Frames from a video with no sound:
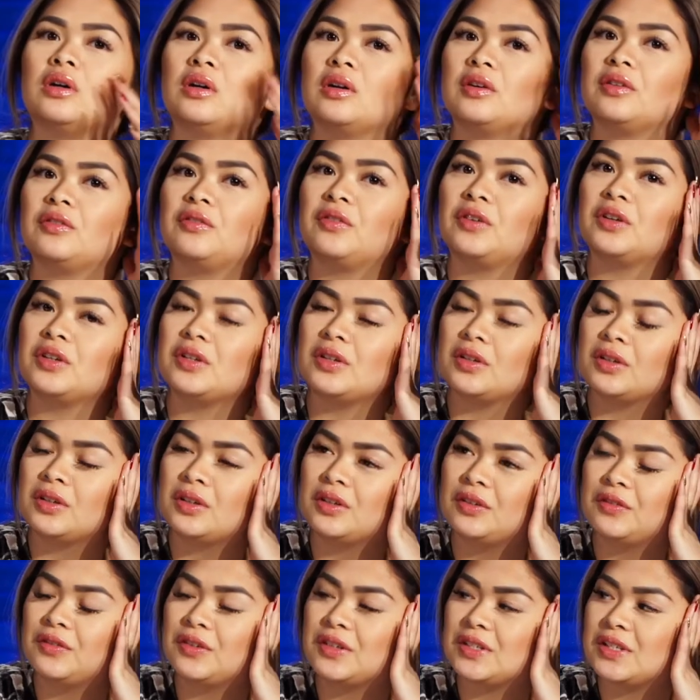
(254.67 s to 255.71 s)
For,
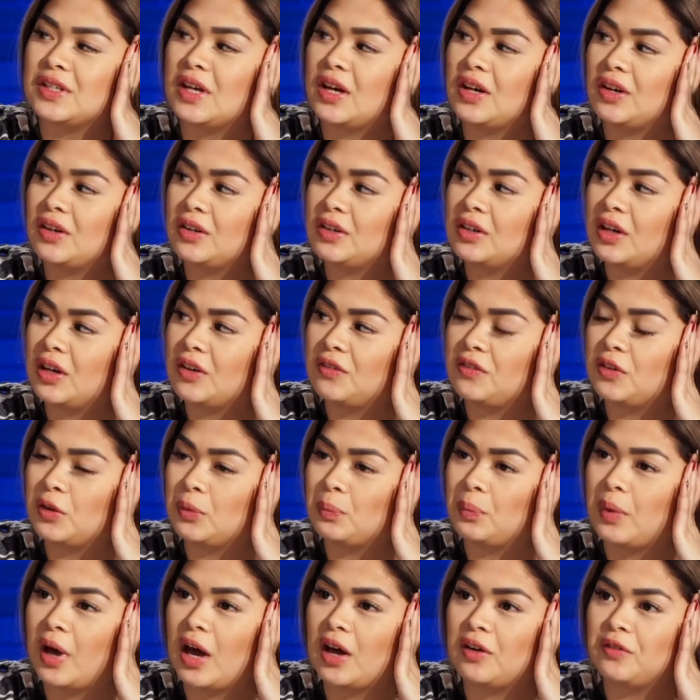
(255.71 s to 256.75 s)
for Zion, I feel
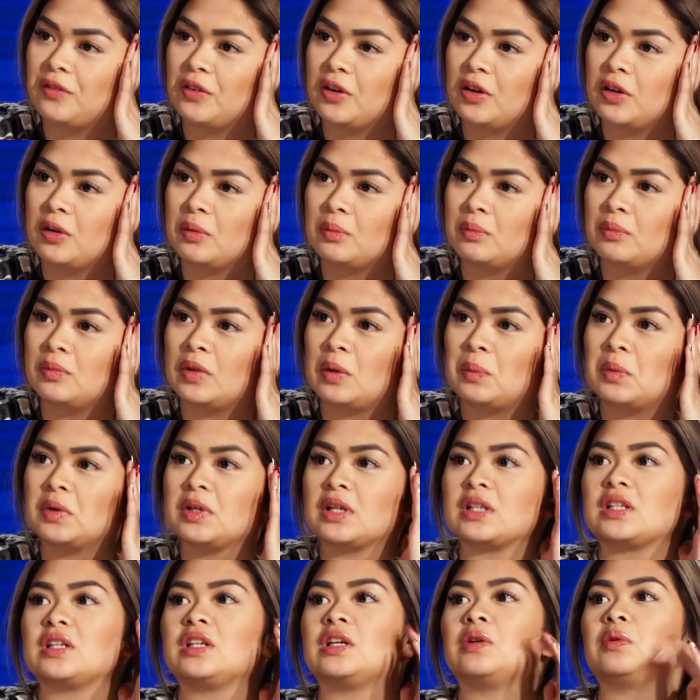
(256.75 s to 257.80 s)
bad for him. They
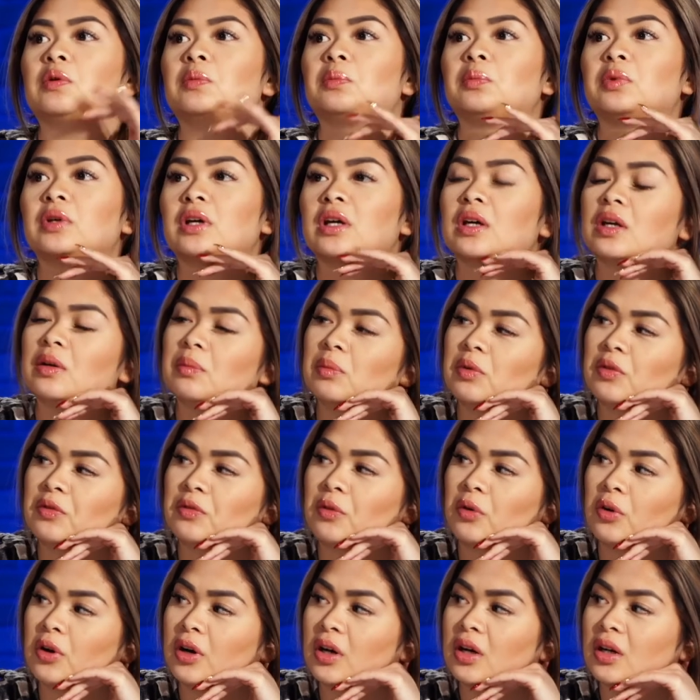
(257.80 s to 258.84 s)
predicted he would play
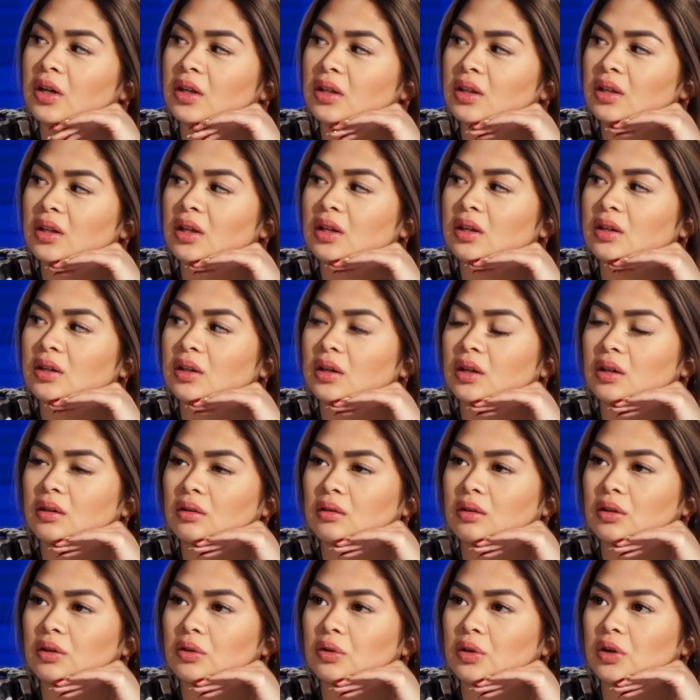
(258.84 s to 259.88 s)
before the, mm-hmm.
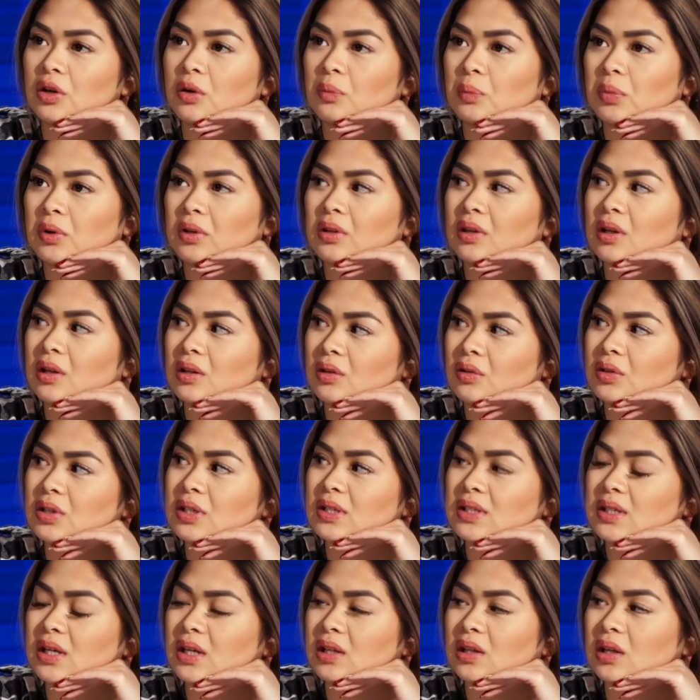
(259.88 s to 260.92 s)
the new year, new but year. then they're
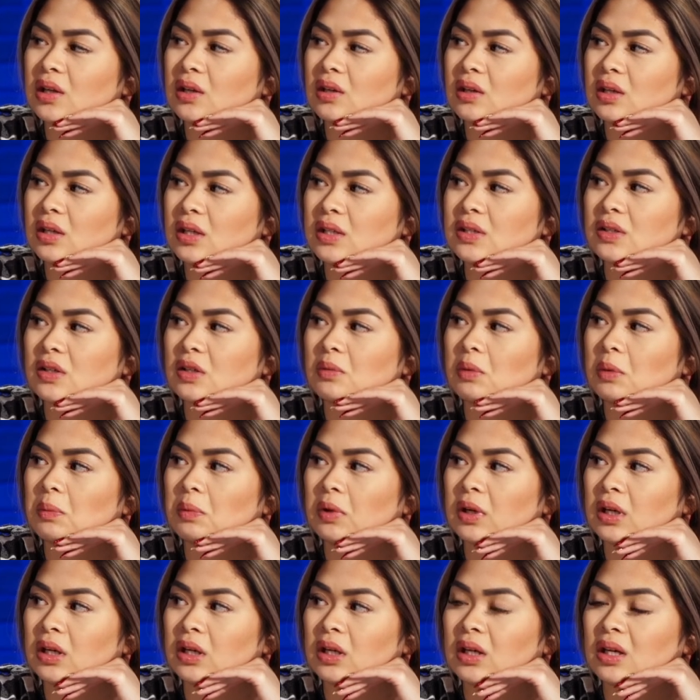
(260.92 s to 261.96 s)
just saying that he is going to be
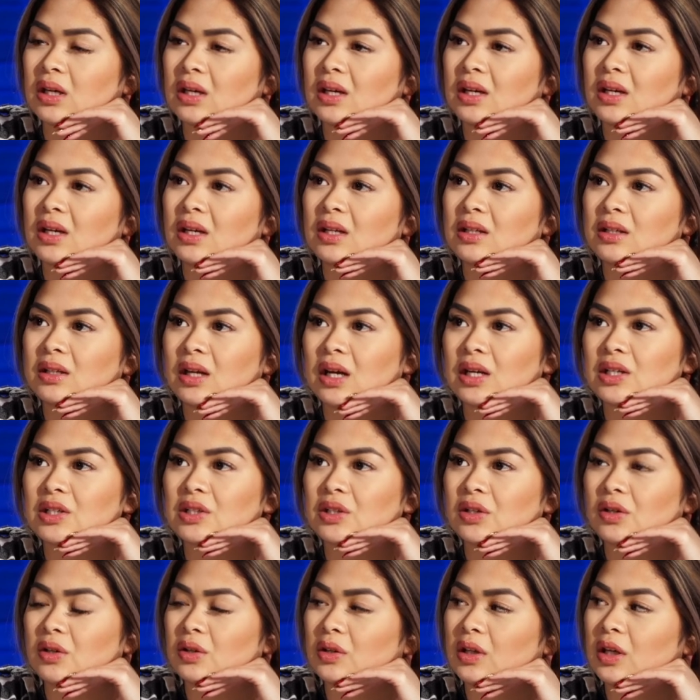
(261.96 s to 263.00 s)
playing mm-hmm. next
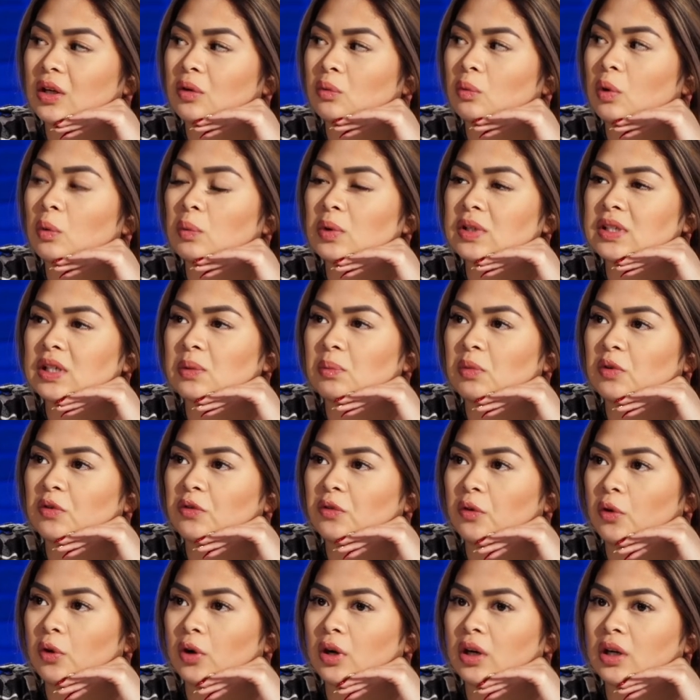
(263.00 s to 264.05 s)
year. Like what we said
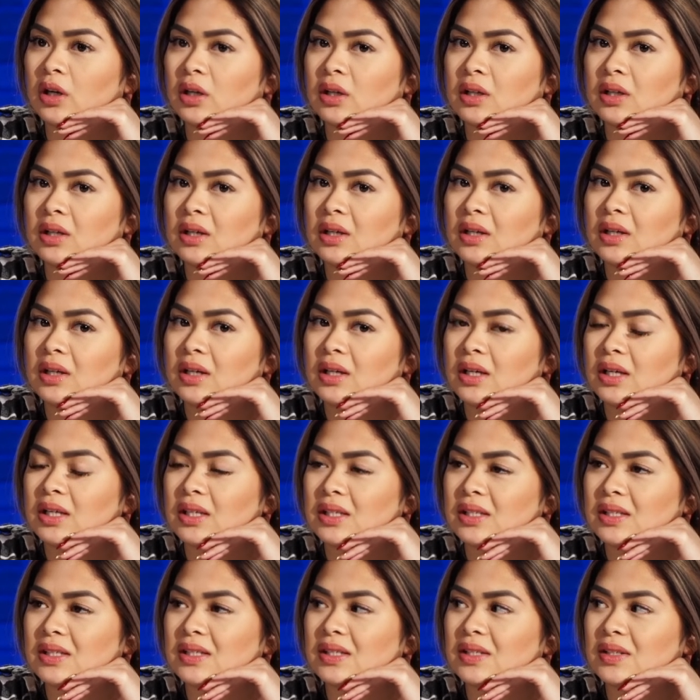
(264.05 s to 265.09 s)
before,
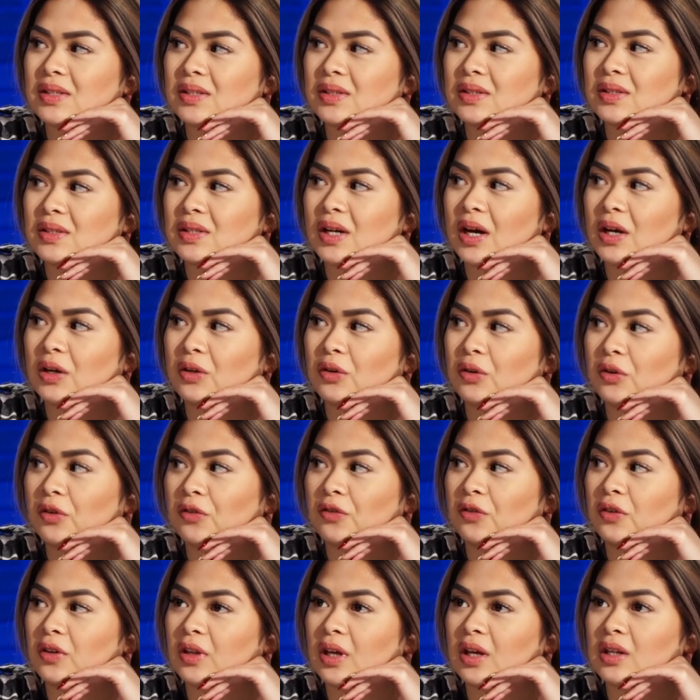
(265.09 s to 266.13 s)
his title or
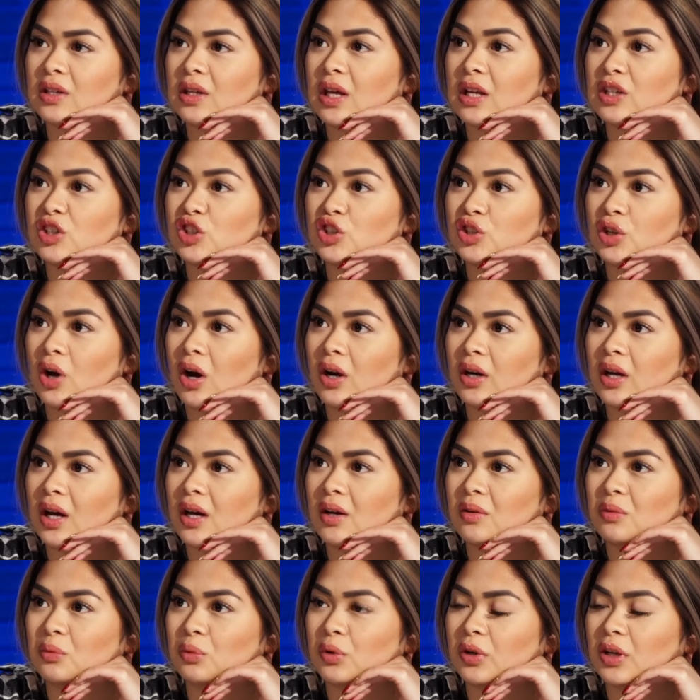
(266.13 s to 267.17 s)
for that, that shot
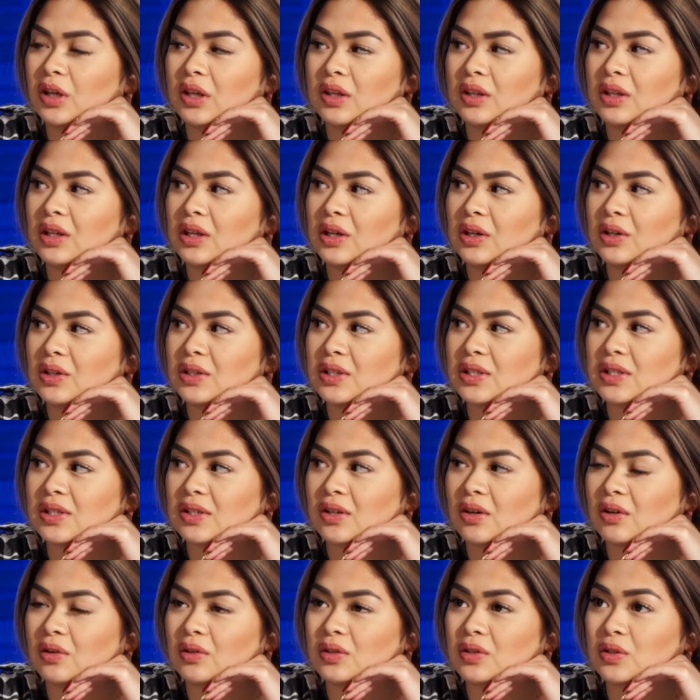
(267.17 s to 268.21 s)
at Rookie of the Year is
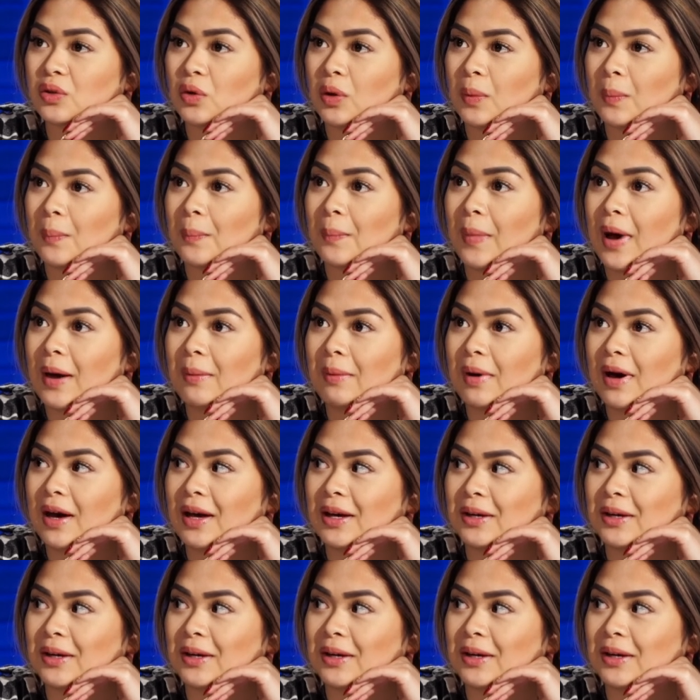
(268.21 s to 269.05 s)
gone. It's mm-hmm. going bye bye.